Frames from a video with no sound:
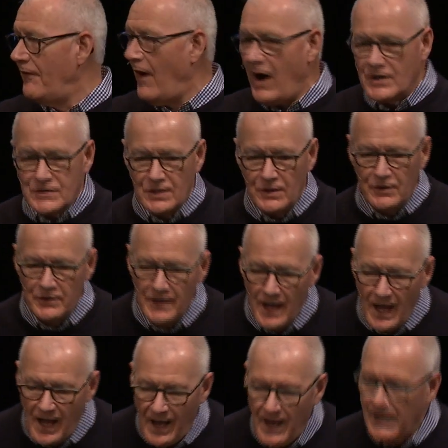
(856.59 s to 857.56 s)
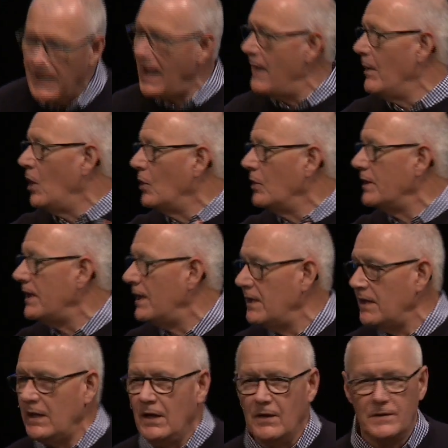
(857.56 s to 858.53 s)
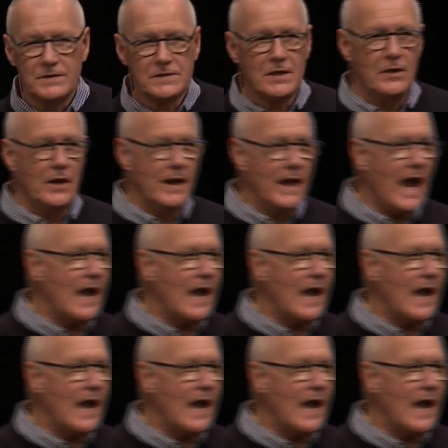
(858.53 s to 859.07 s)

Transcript: far too young. I'm only a youth. So you